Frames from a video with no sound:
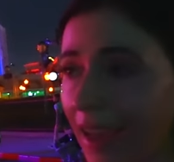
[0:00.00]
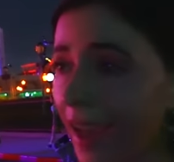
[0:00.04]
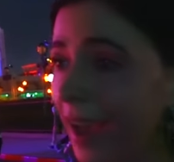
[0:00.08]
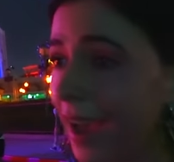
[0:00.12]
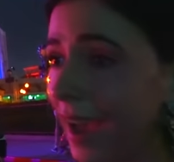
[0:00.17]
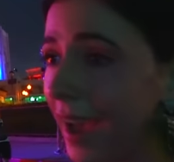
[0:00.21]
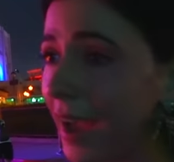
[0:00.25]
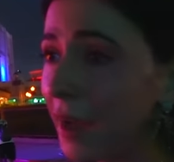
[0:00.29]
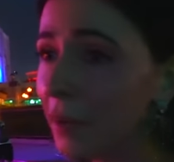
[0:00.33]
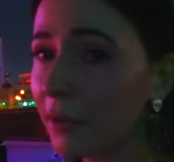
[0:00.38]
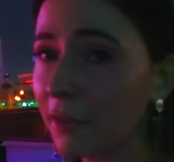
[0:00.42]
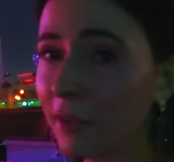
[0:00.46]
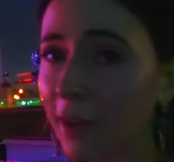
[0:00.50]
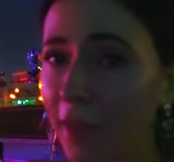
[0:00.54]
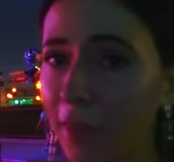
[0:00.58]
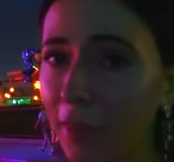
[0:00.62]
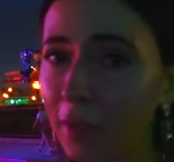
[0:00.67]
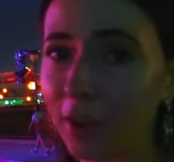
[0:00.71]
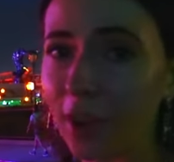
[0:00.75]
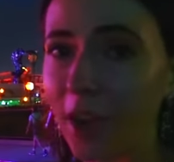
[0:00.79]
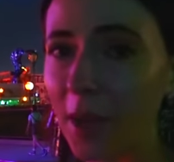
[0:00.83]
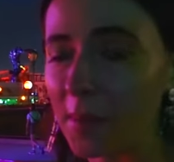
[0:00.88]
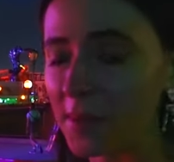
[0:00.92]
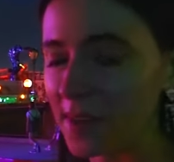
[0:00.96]
I would
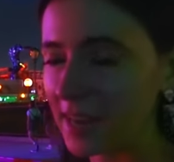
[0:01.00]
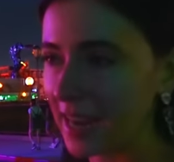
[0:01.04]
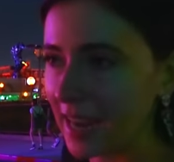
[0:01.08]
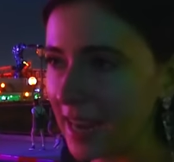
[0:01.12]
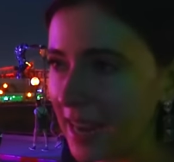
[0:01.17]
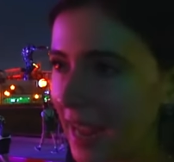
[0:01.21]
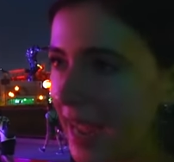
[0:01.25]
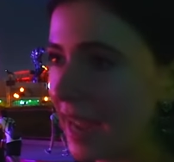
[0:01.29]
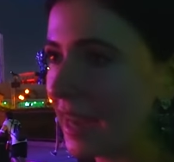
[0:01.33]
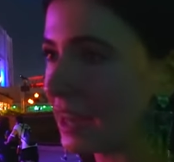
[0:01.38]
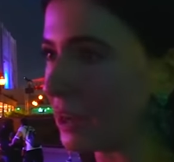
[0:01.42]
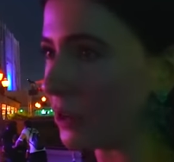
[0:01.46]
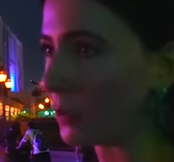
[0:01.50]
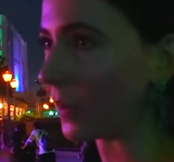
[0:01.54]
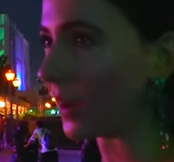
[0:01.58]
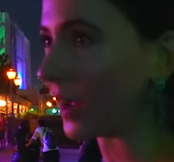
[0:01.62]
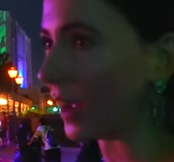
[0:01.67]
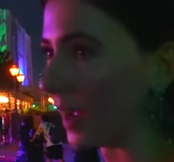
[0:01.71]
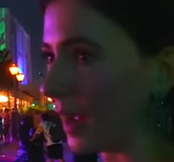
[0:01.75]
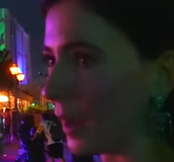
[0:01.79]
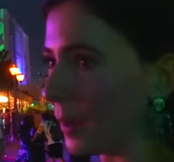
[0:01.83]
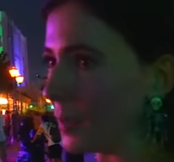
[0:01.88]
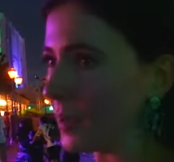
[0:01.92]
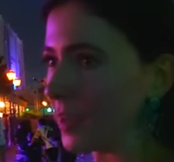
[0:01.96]
rather come at night
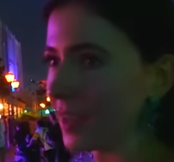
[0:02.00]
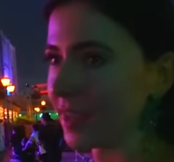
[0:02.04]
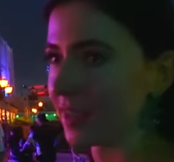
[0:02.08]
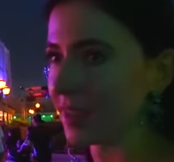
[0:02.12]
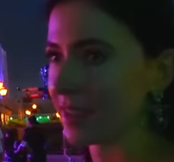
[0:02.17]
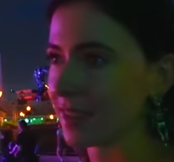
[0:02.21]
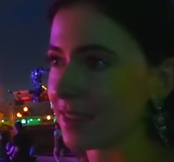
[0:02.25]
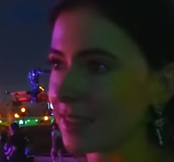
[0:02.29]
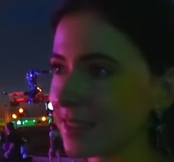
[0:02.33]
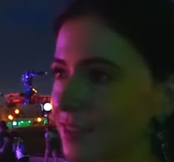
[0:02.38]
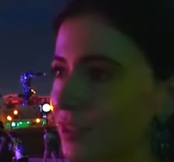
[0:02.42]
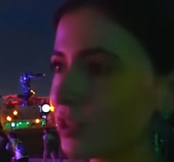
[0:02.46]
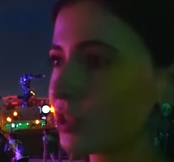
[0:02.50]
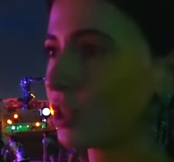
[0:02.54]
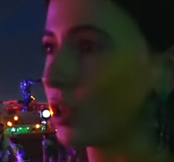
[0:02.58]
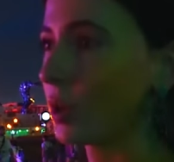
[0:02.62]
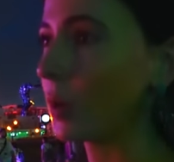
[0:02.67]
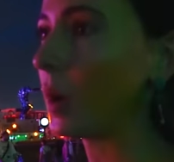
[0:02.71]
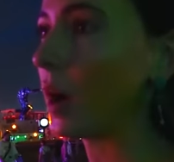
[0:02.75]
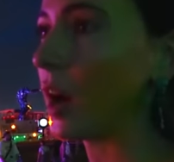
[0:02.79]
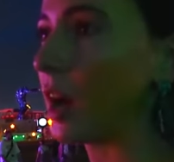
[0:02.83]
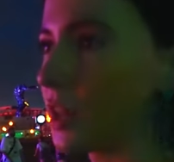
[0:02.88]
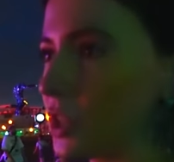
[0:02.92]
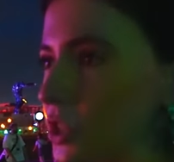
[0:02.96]
anyway, because it's
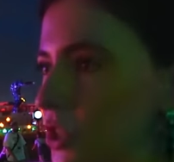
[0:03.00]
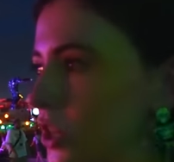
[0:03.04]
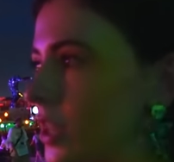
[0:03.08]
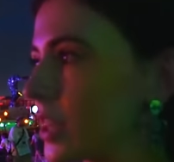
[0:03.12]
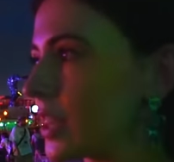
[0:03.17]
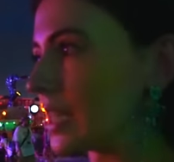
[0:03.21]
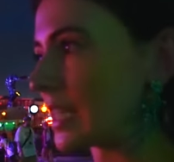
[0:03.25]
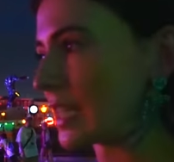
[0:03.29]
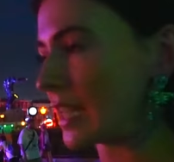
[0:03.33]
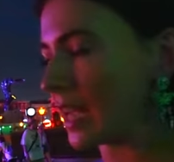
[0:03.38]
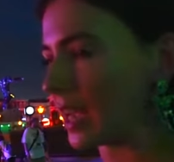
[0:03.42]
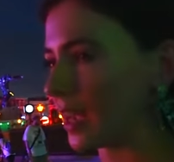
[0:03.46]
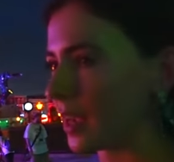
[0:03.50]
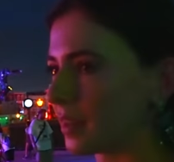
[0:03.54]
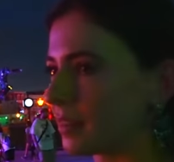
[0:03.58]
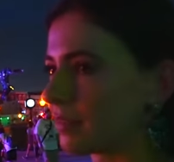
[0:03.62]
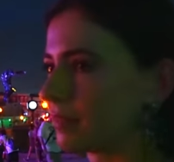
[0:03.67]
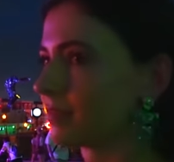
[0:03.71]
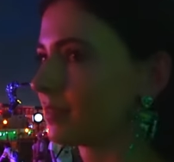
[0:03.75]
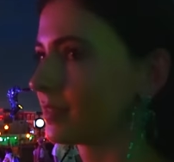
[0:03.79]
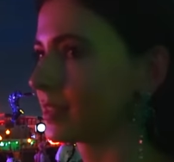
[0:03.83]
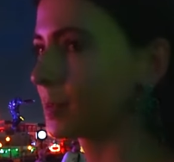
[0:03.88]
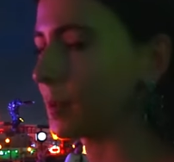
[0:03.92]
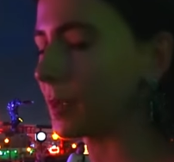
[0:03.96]
too hot during the day,
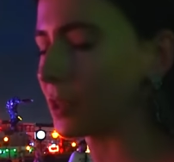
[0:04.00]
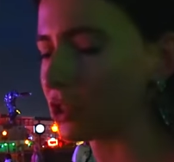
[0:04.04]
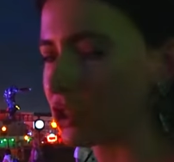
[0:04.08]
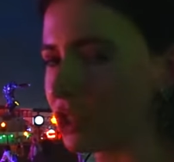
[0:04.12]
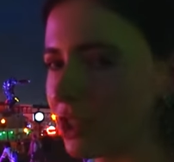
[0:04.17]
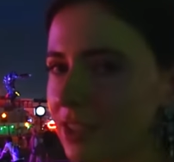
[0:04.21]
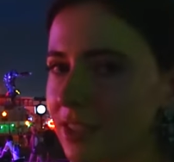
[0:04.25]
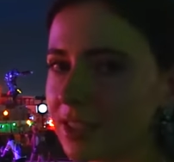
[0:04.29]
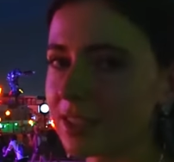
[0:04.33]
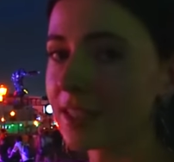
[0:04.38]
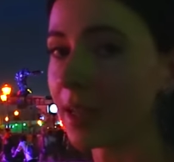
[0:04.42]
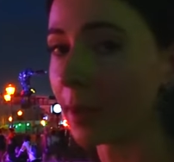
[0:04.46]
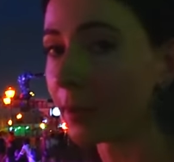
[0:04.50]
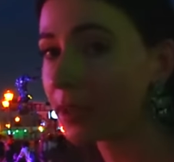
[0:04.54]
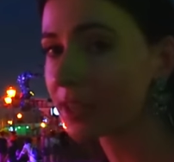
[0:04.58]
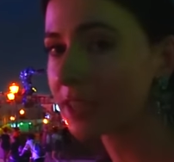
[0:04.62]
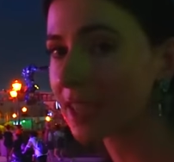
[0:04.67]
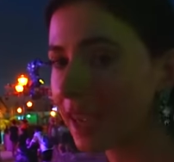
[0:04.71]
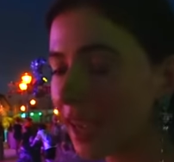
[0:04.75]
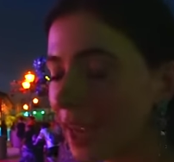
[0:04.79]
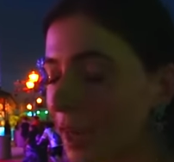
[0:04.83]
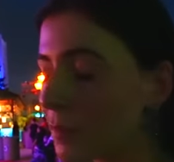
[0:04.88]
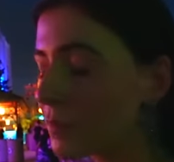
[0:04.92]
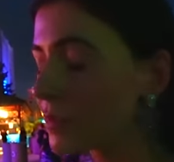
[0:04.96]
especially in the
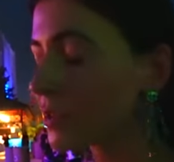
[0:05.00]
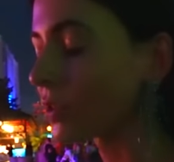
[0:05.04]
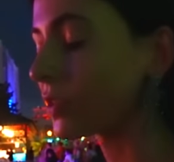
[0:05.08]
summertime.